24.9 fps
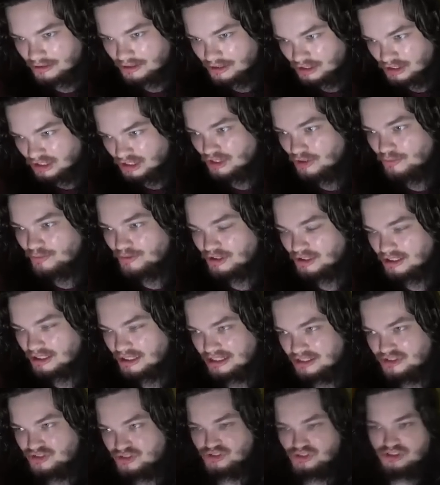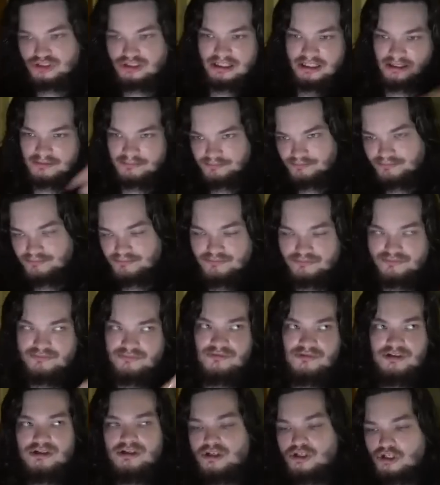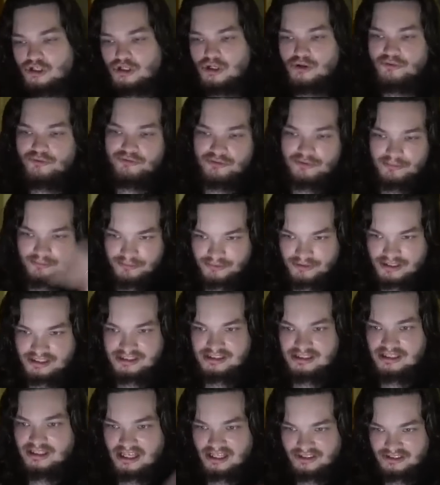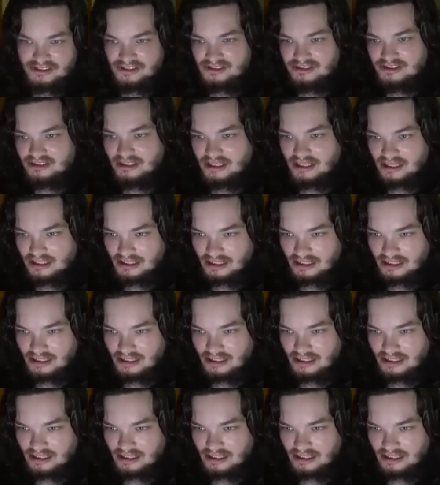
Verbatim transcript: You don't want to like just like go from this to that, this to that.